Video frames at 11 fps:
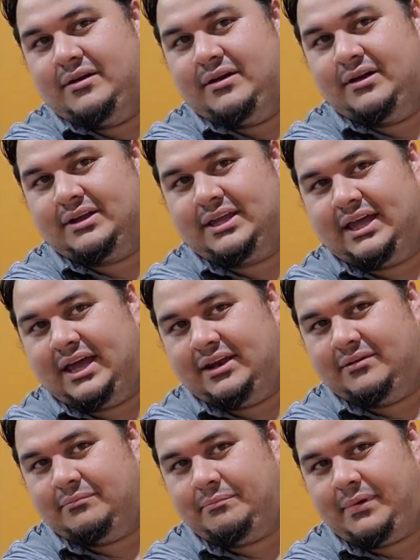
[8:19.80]
Again,
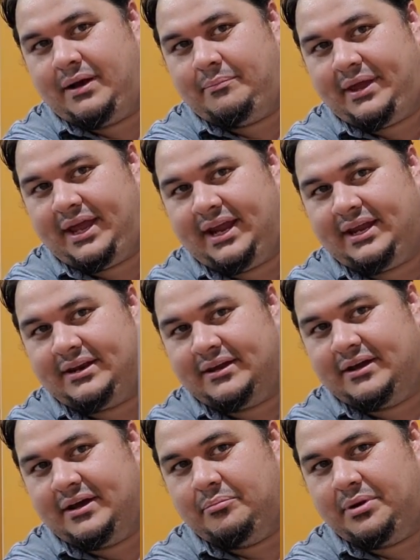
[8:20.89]
I paid
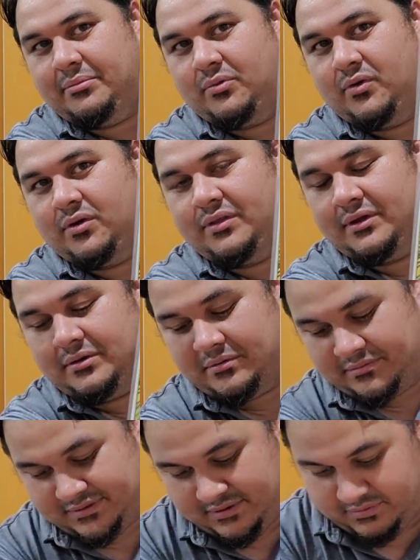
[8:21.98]
uh, a bit more than,
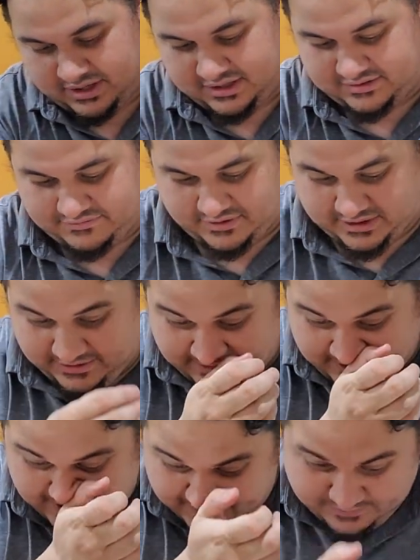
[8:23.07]
than what I did for any of
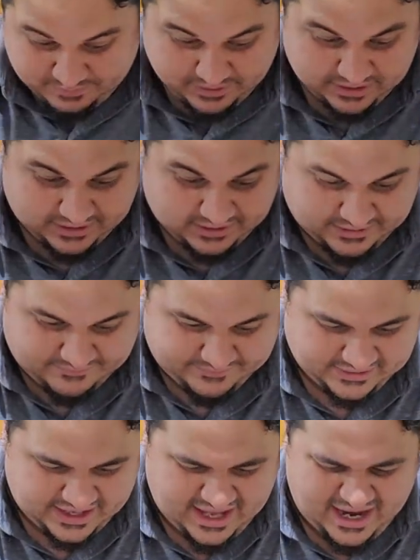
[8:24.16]
these, but um,
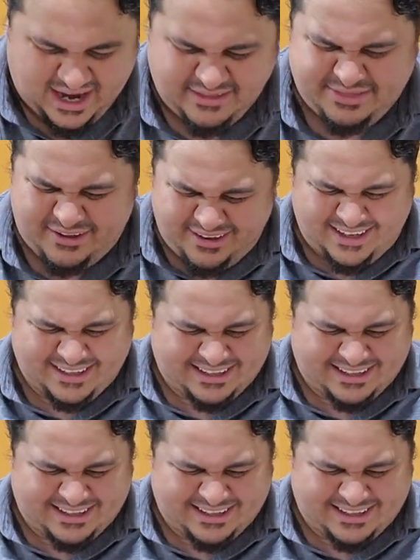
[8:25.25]
I thought I